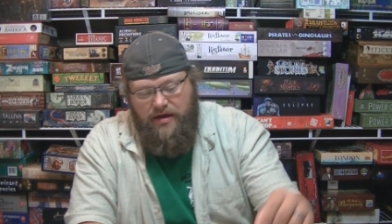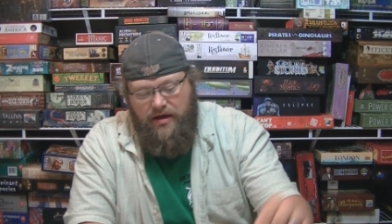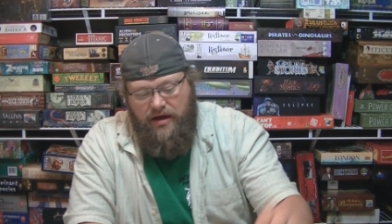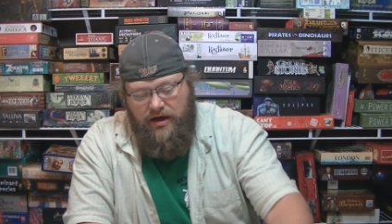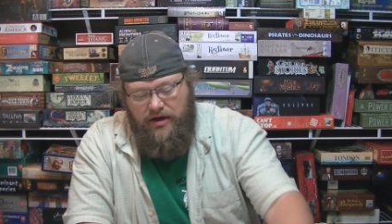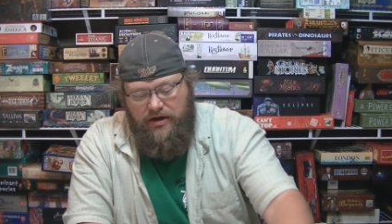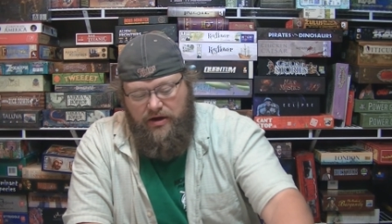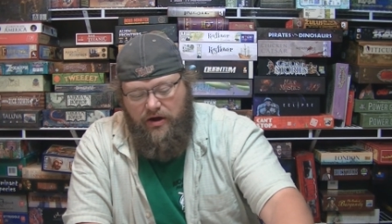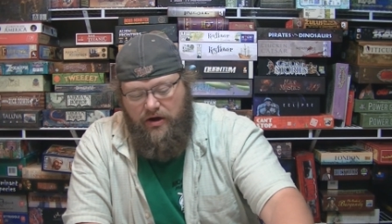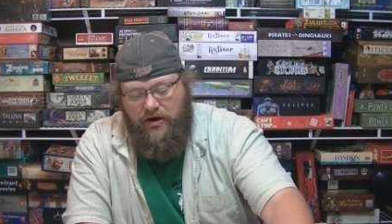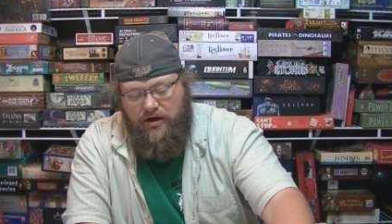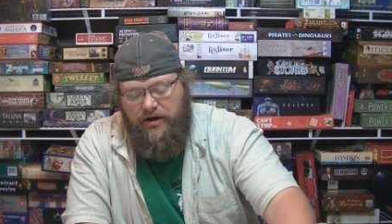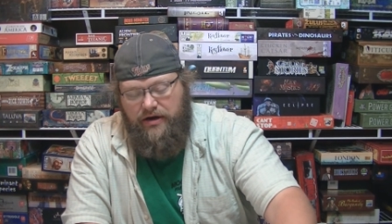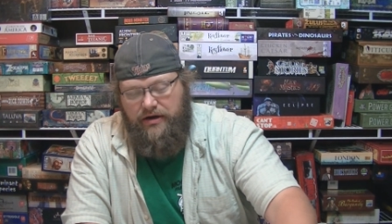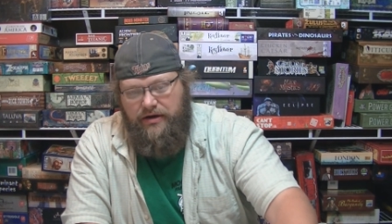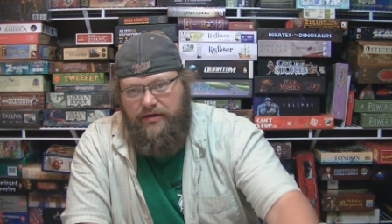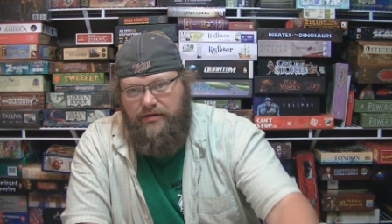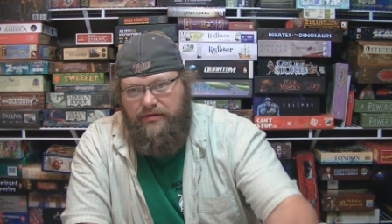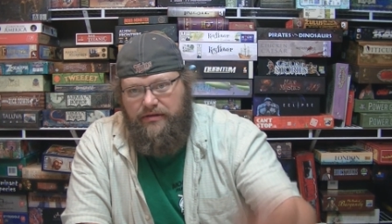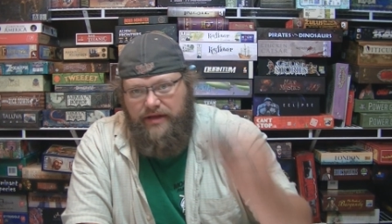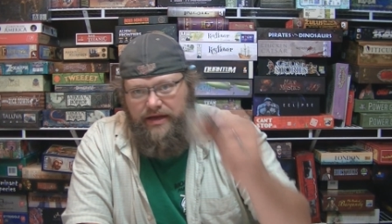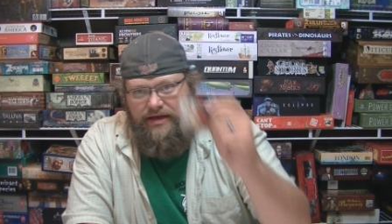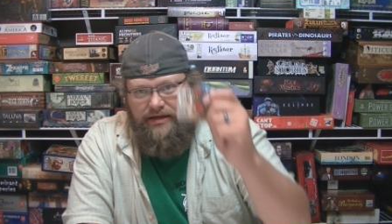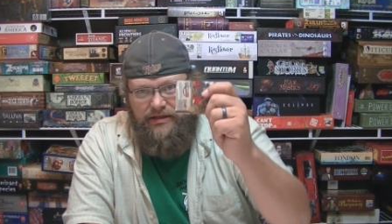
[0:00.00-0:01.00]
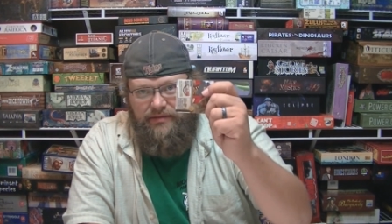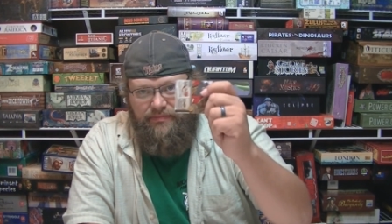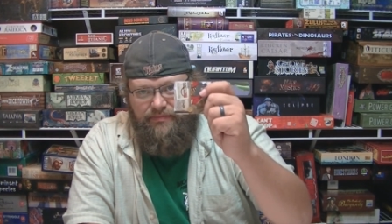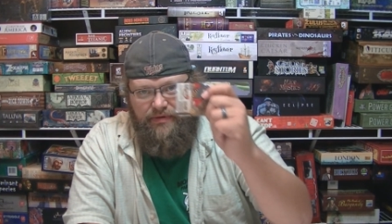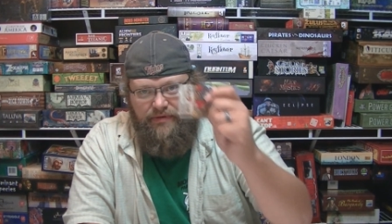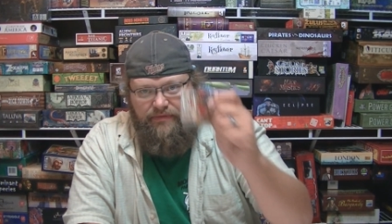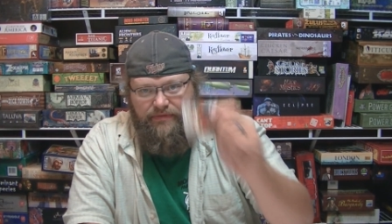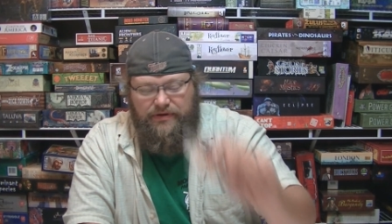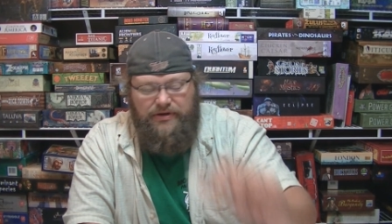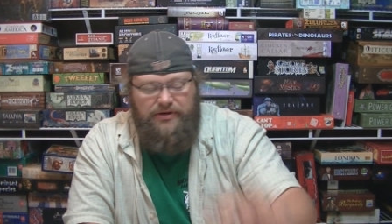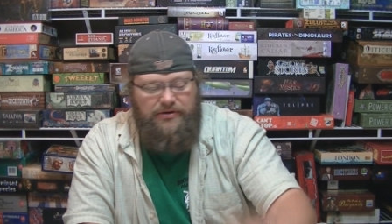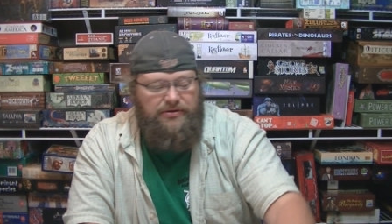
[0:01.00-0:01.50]
a card like the
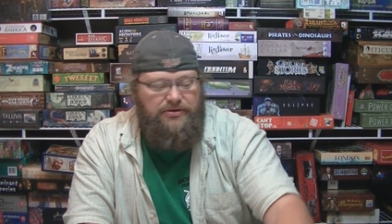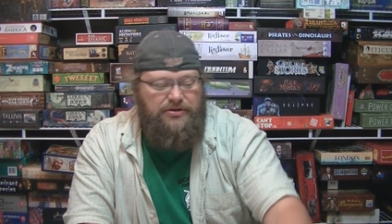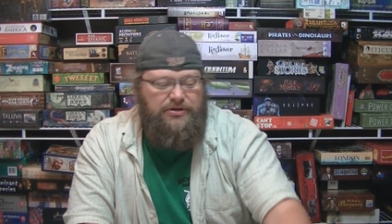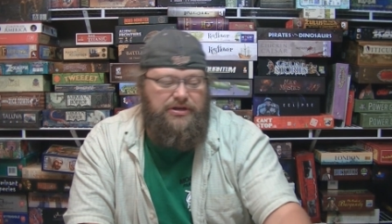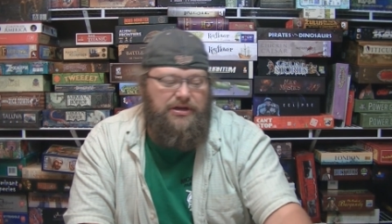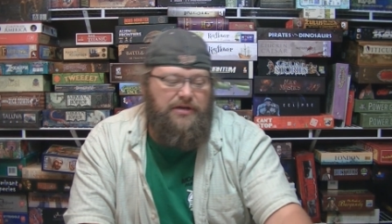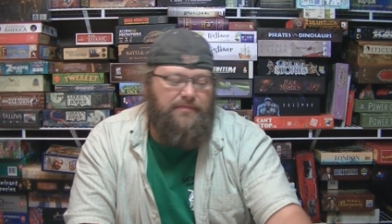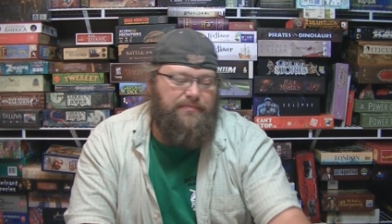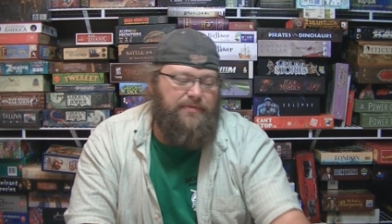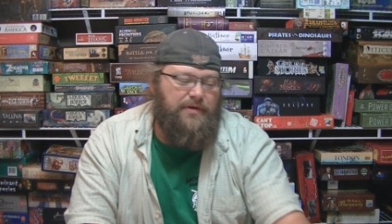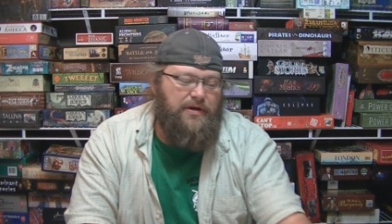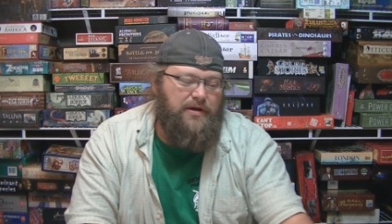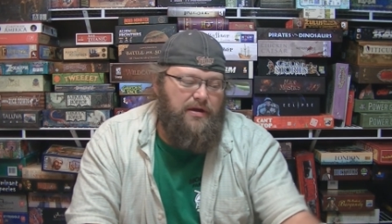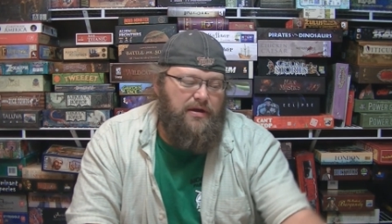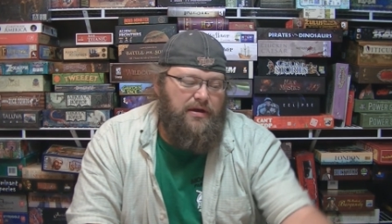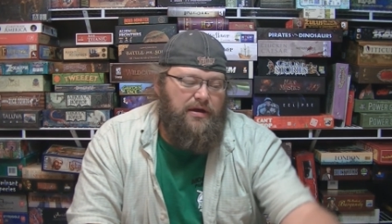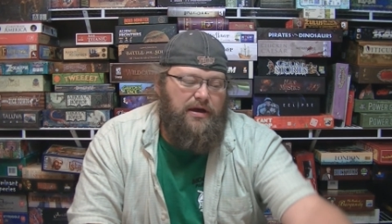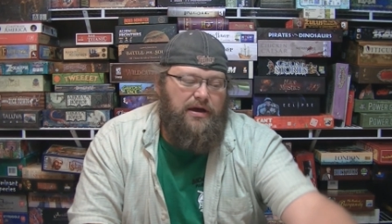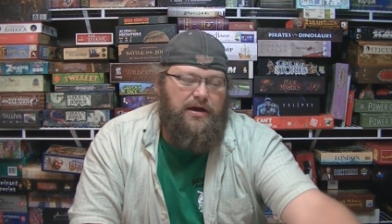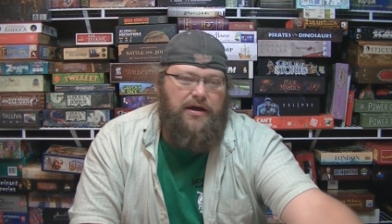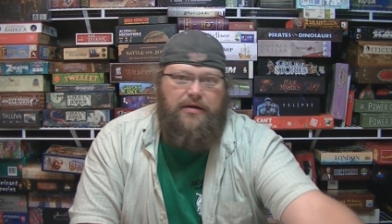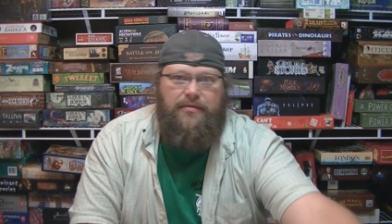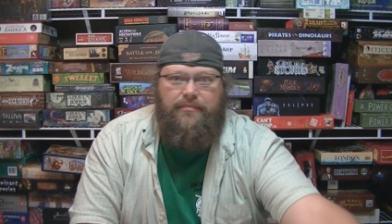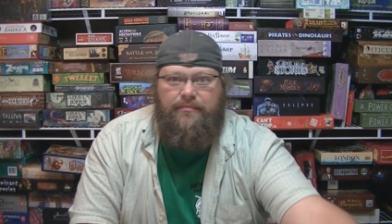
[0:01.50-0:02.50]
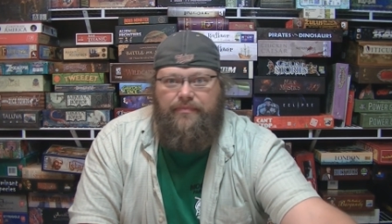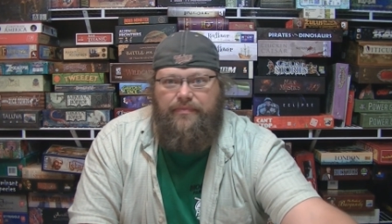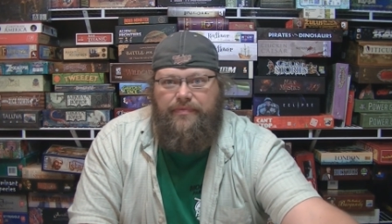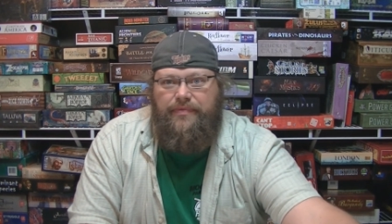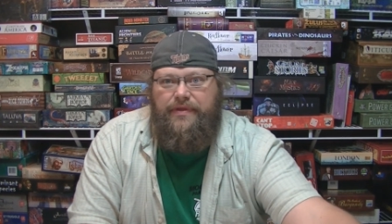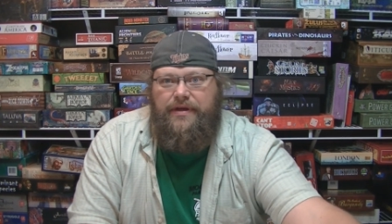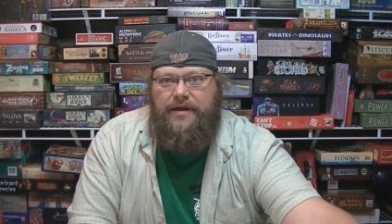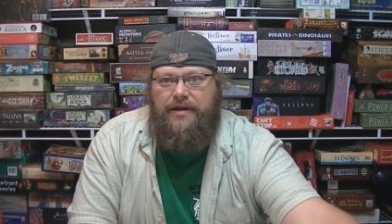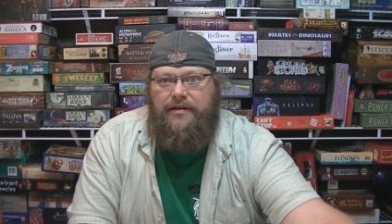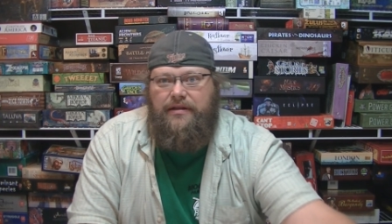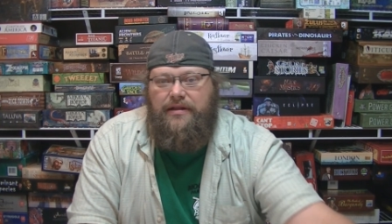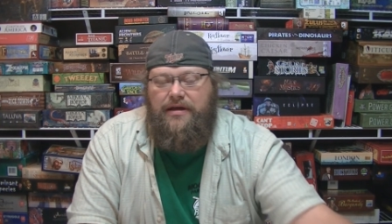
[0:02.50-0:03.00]
Privateer ship um,
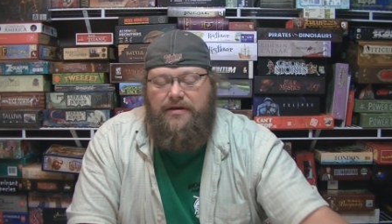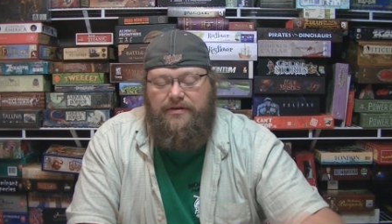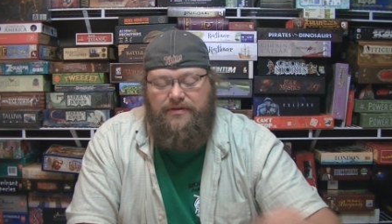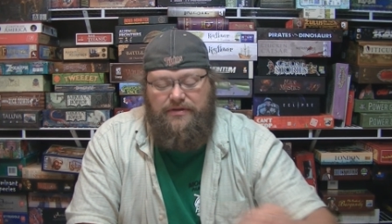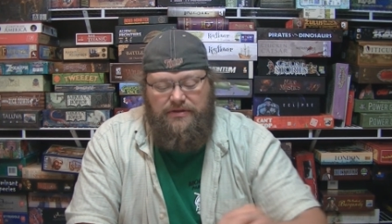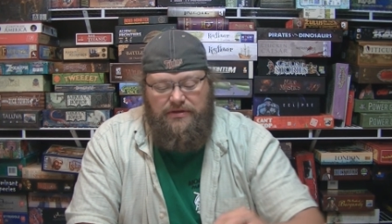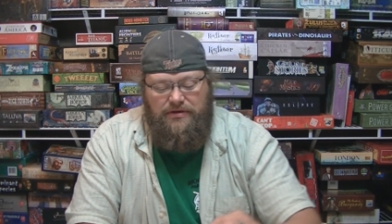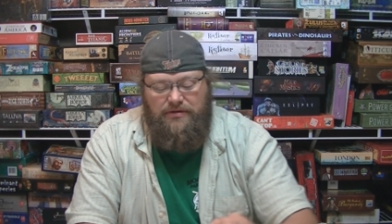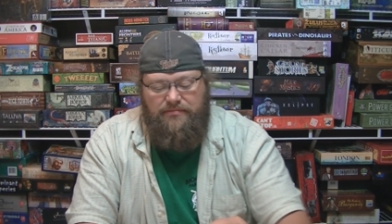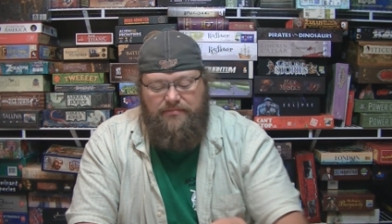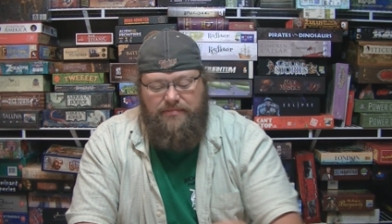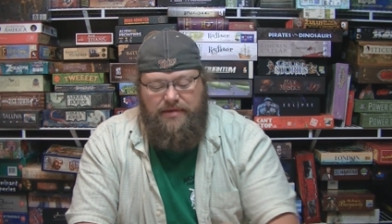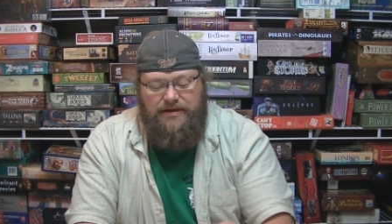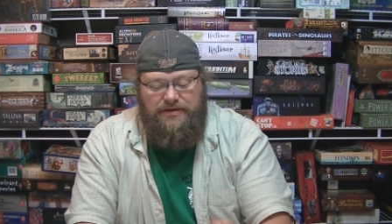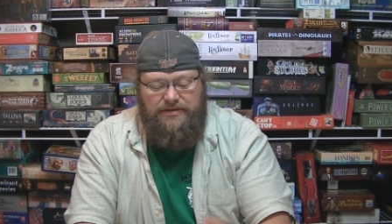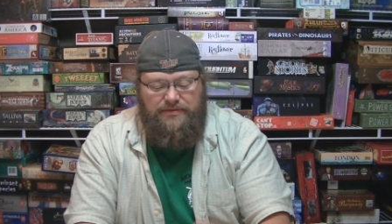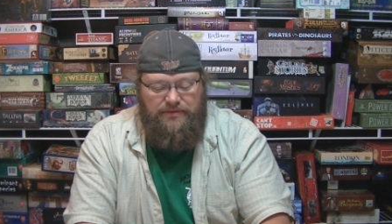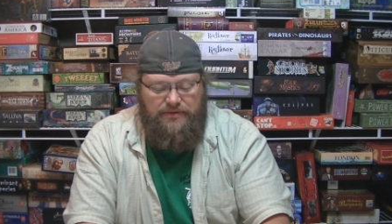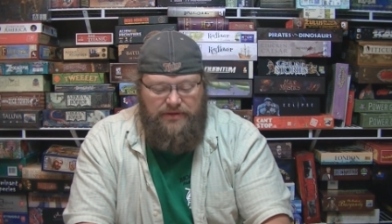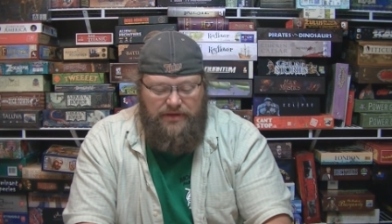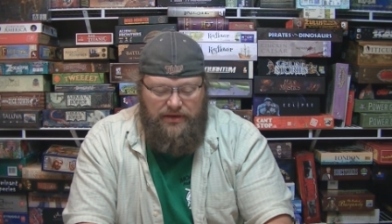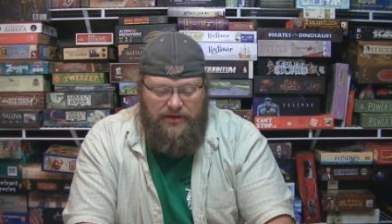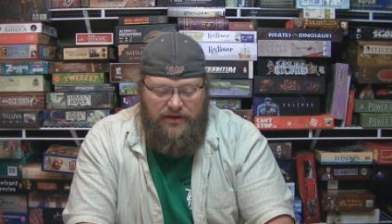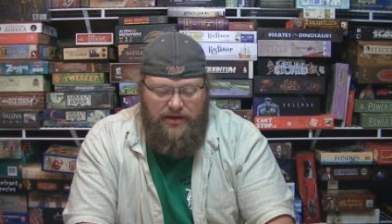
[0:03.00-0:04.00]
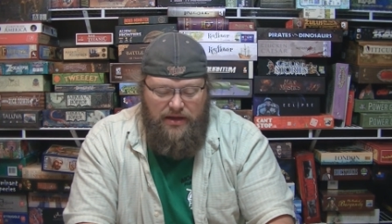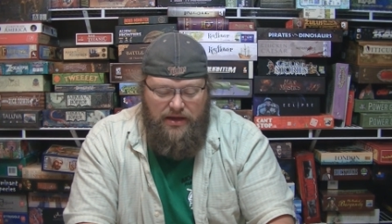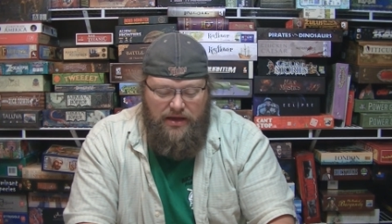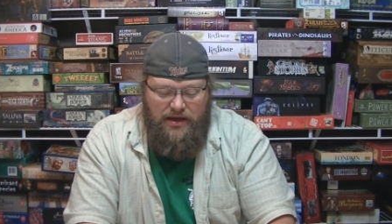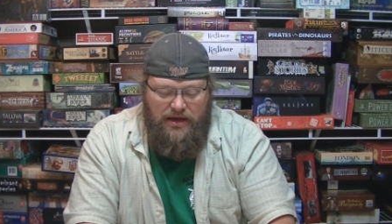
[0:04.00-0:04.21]
that allows you to mess with it.